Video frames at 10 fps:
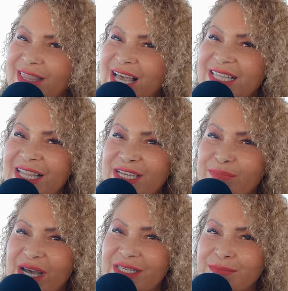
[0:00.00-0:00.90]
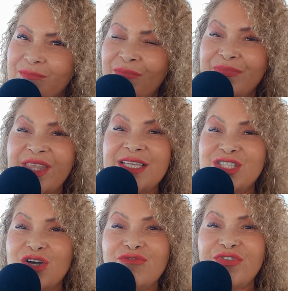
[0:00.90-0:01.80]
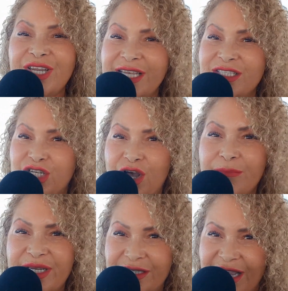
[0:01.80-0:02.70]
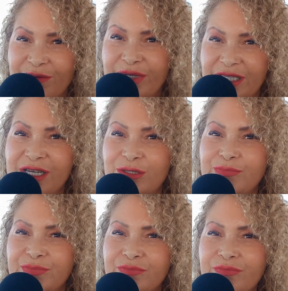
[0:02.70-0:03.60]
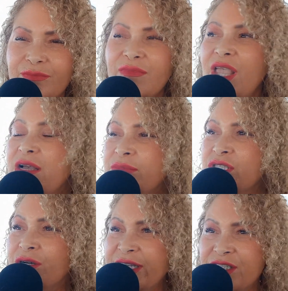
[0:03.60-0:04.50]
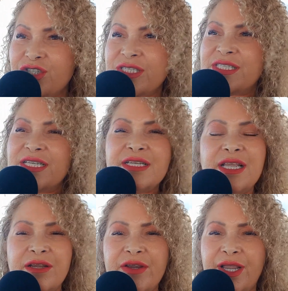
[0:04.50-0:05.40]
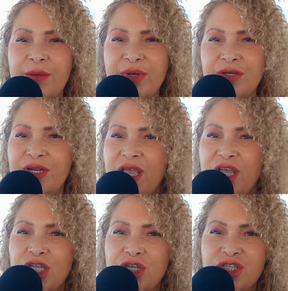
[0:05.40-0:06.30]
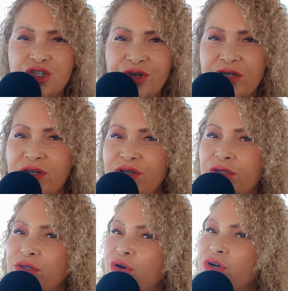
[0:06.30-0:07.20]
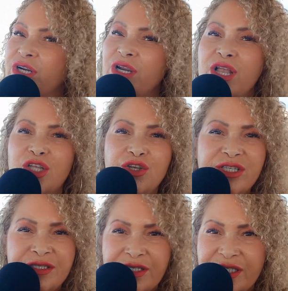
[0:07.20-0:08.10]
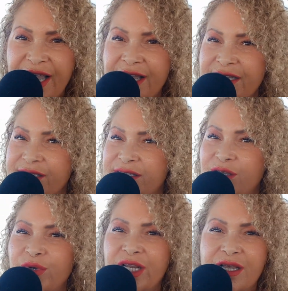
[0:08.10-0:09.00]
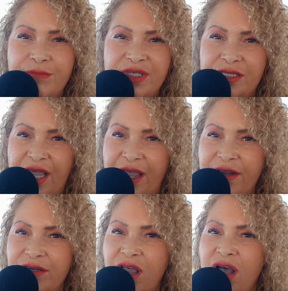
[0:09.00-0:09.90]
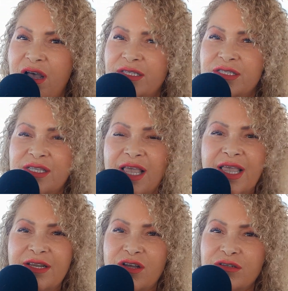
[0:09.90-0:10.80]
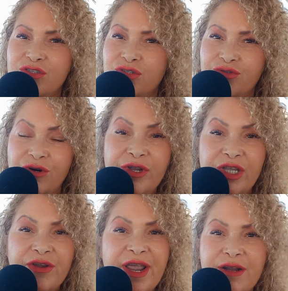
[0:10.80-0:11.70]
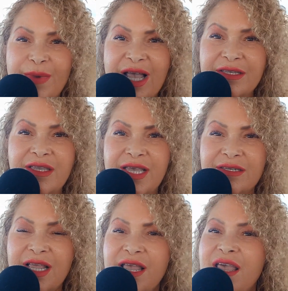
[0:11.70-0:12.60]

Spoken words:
that like button, and don't forget to comment down below. I'm so interested in hearing about your struggle or your success when it comes to hair loss and also growing your hair back again.